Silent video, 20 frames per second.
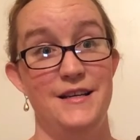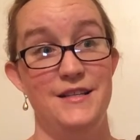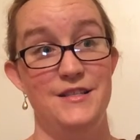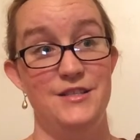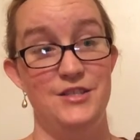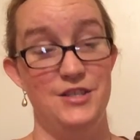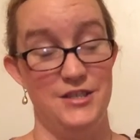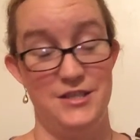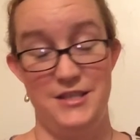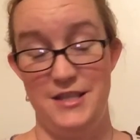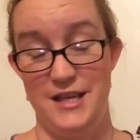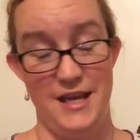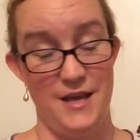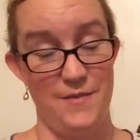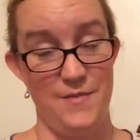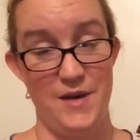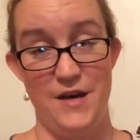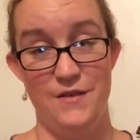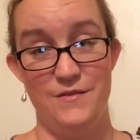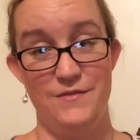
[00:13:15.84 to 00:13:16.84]
just take
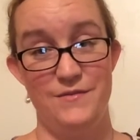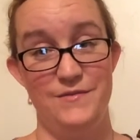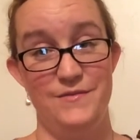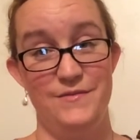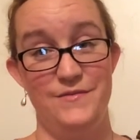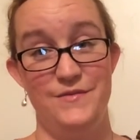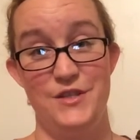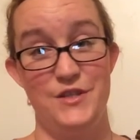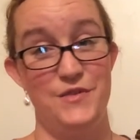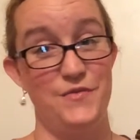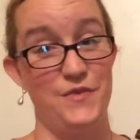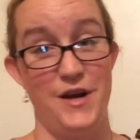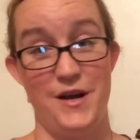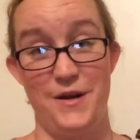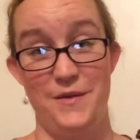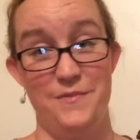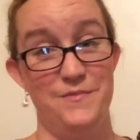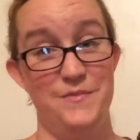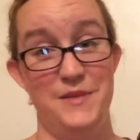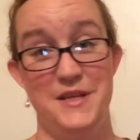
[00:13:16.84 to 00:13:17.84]
them out. Just
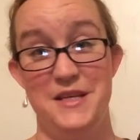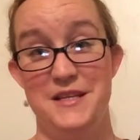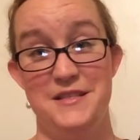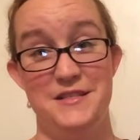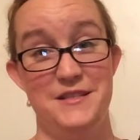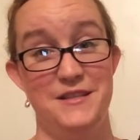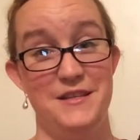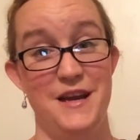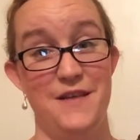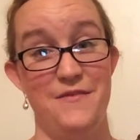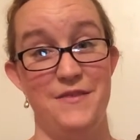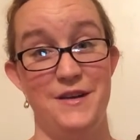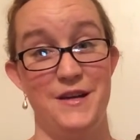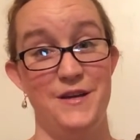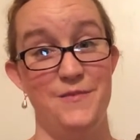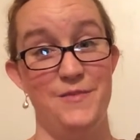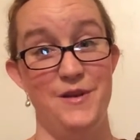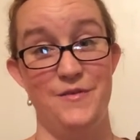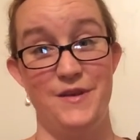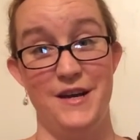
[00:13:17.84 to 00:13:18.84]
frog them, because they're never going
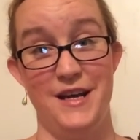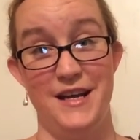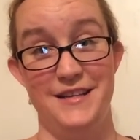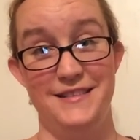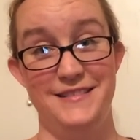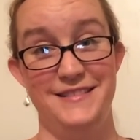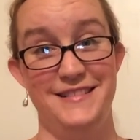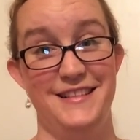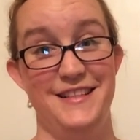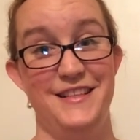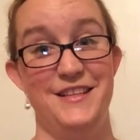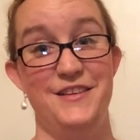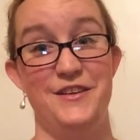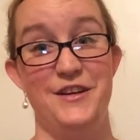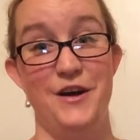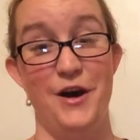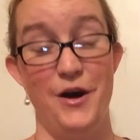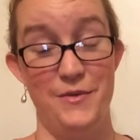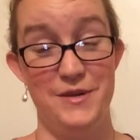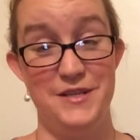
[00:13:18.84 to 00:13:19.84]
to be right.
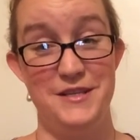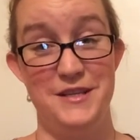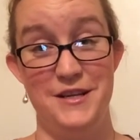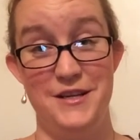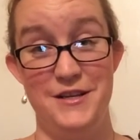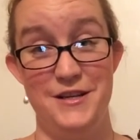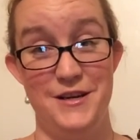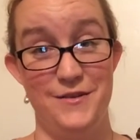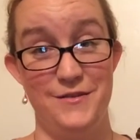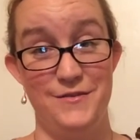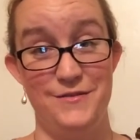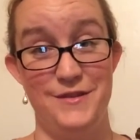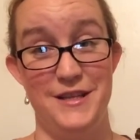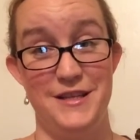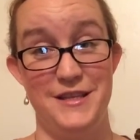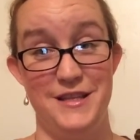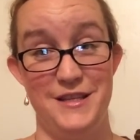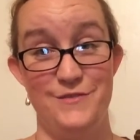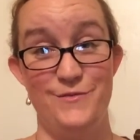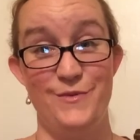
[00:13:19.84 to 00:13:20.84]
You're always going to know
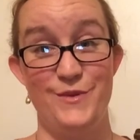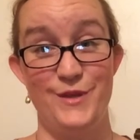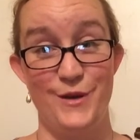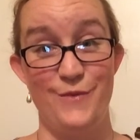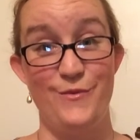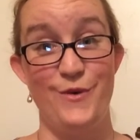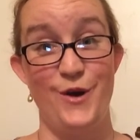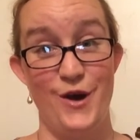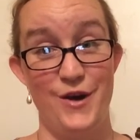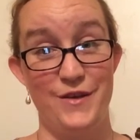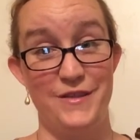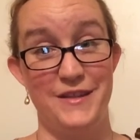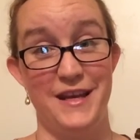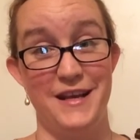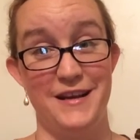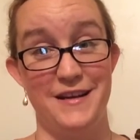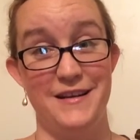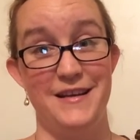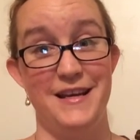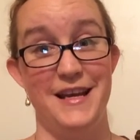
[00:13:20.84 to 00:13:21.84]
that they're wrong
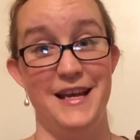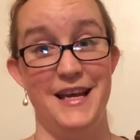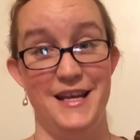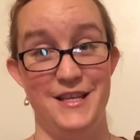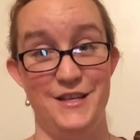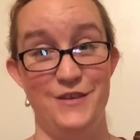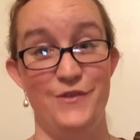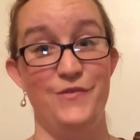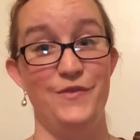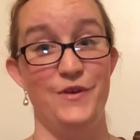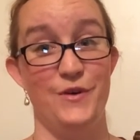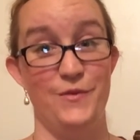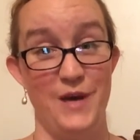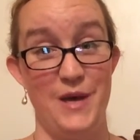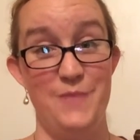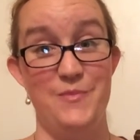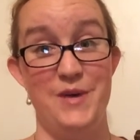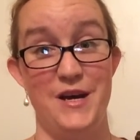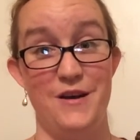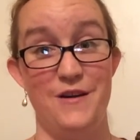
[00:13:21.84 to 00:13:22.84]
there, and you'll feel
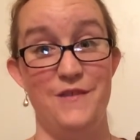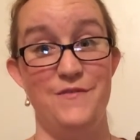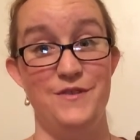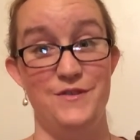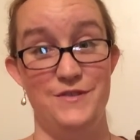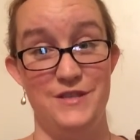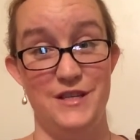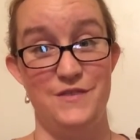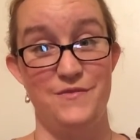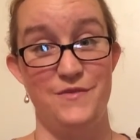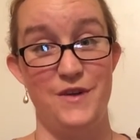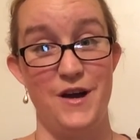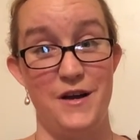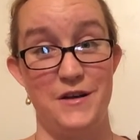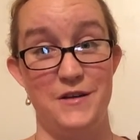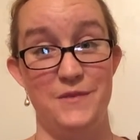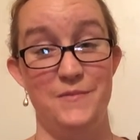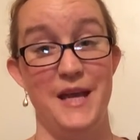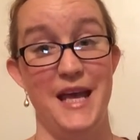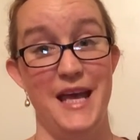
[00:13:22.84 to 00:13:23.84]
way better if you just
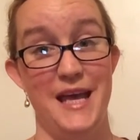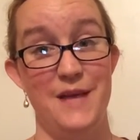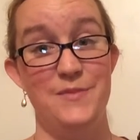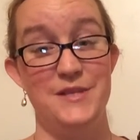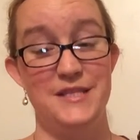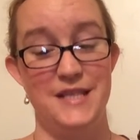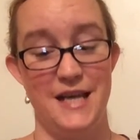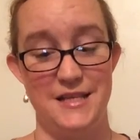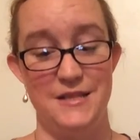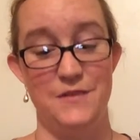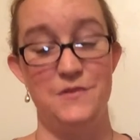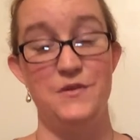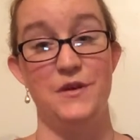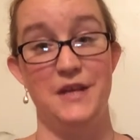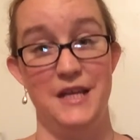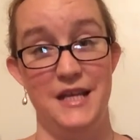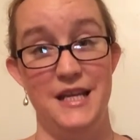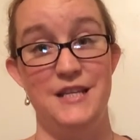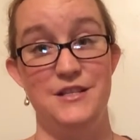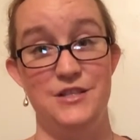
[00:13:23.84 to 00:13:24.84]
frogged them. And besides, I was
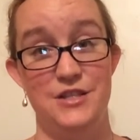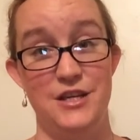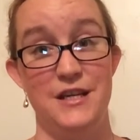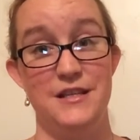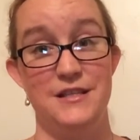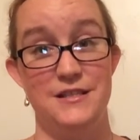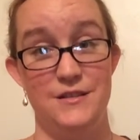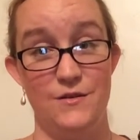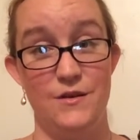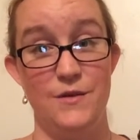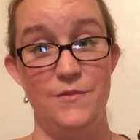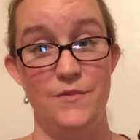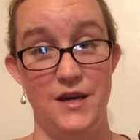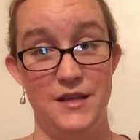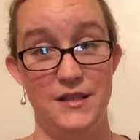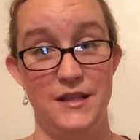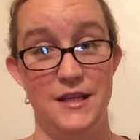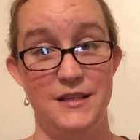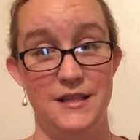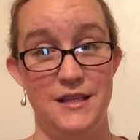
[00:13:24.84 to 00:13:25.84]
only an inch in, so come
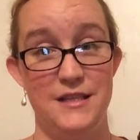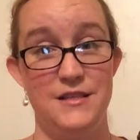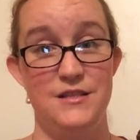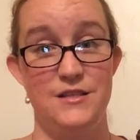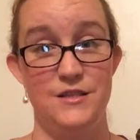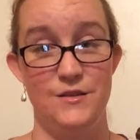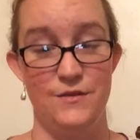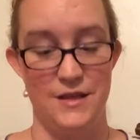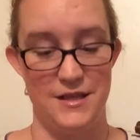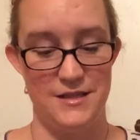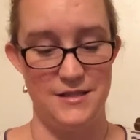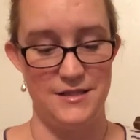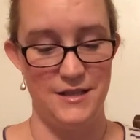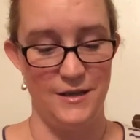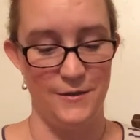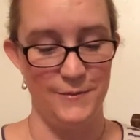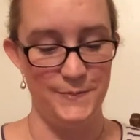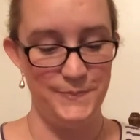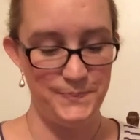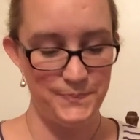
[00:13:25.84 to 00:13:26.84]
on, Lynn, let's do this. So